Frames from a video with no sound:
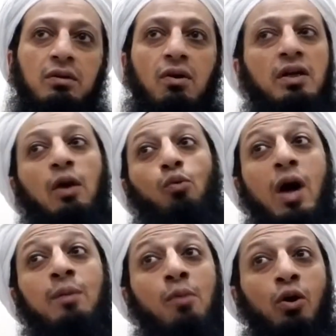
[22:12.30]
Okay,
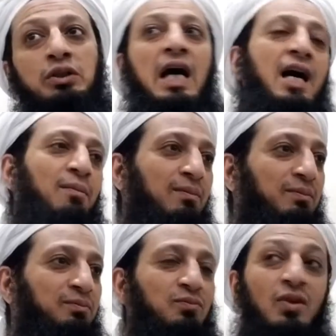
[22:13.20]
one more time
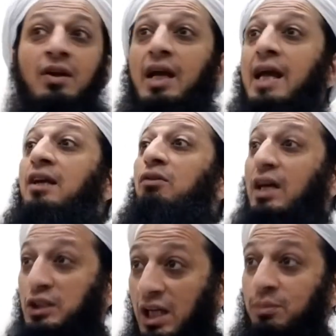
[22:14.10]
and he
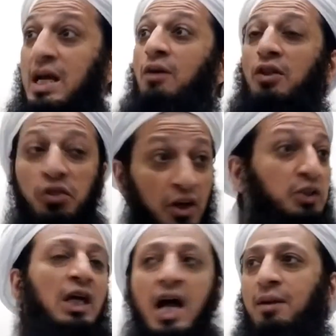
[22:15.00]
wrestled him down the third
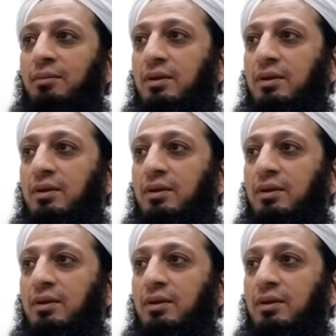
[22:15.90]
time.